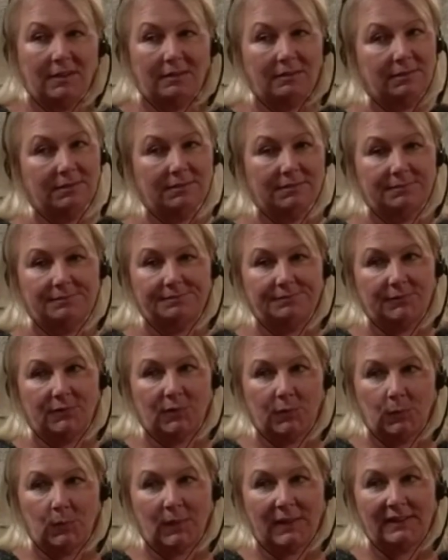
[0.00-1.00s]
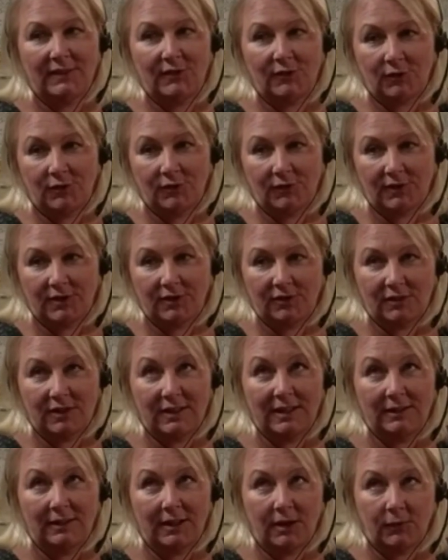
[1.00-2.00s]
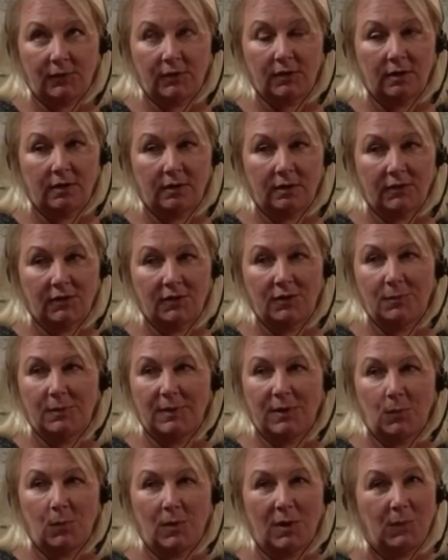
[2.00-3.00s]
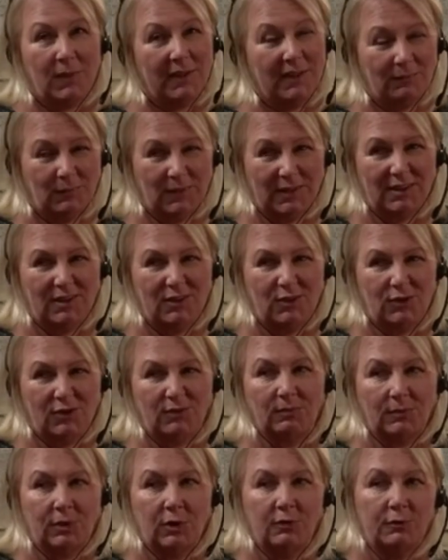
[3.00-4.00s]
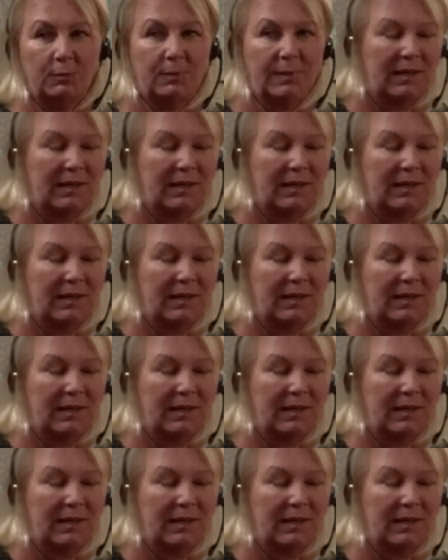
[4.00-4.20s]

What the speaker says: a... Wedding's just finished. I need loads of cars. It's going to be a while. Why don't you just go for a